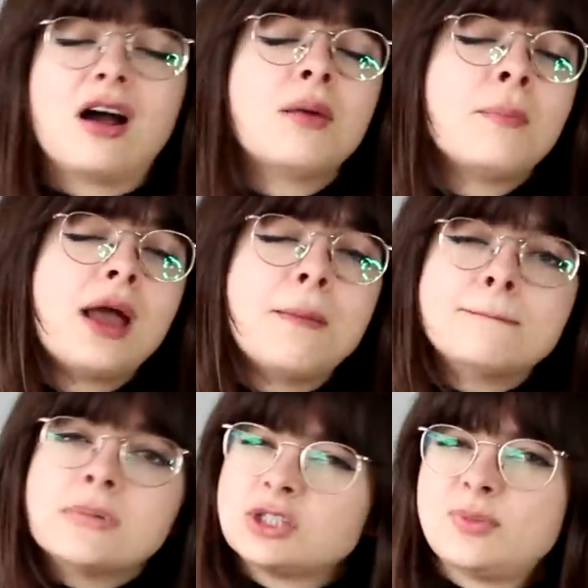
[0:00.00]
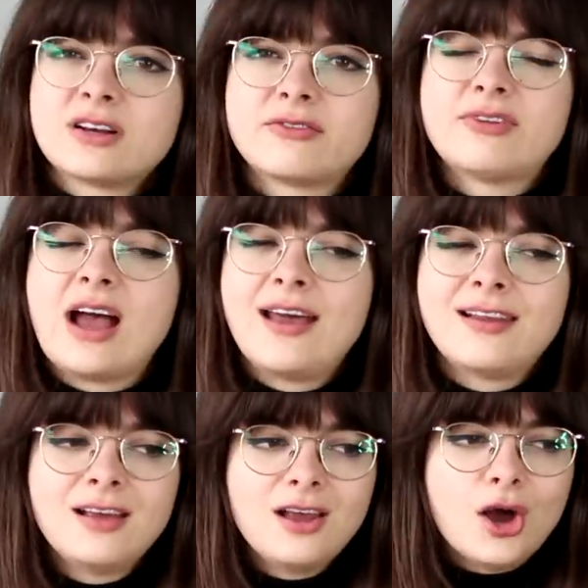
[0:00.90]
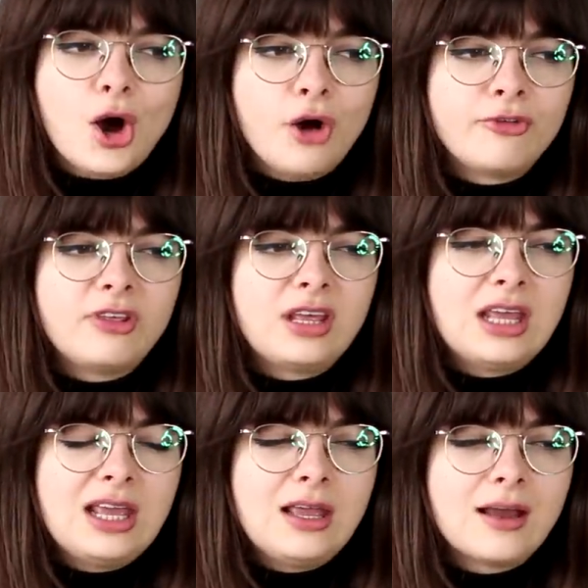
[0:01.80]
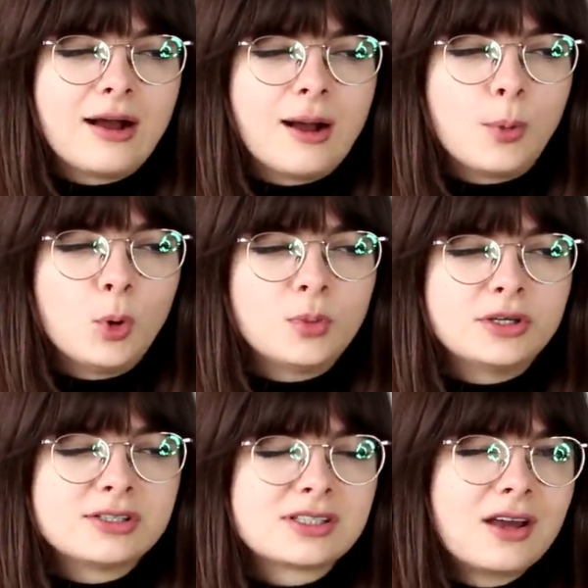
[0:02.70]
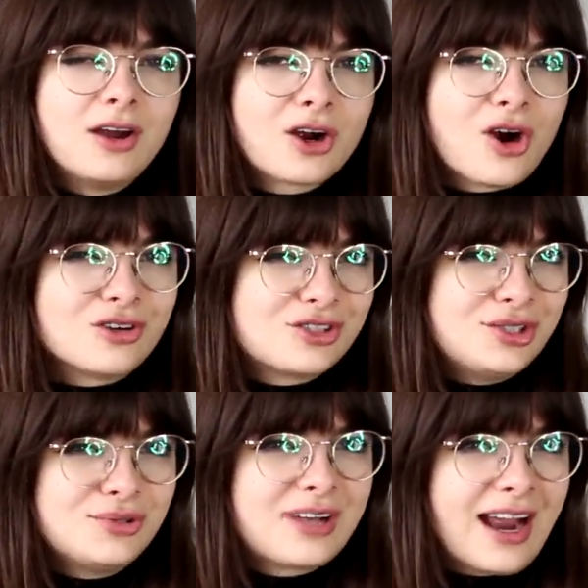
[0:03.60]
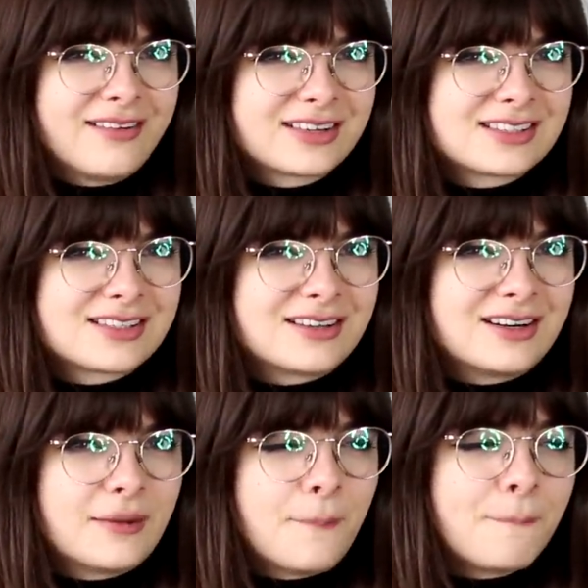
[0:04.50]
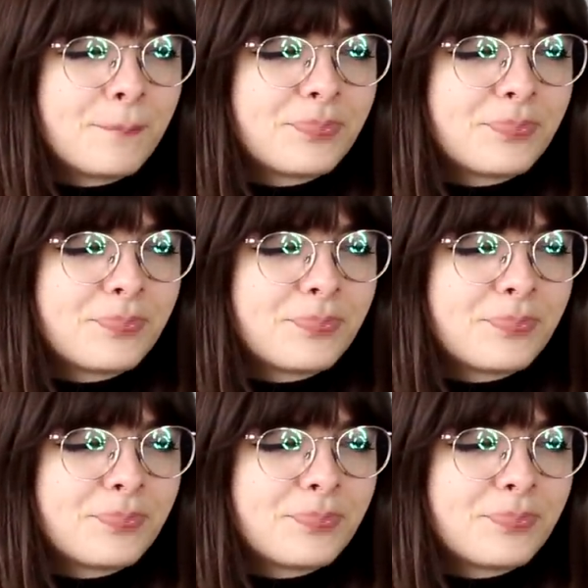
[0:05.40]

I am a much bigger fan of the almost cartoon character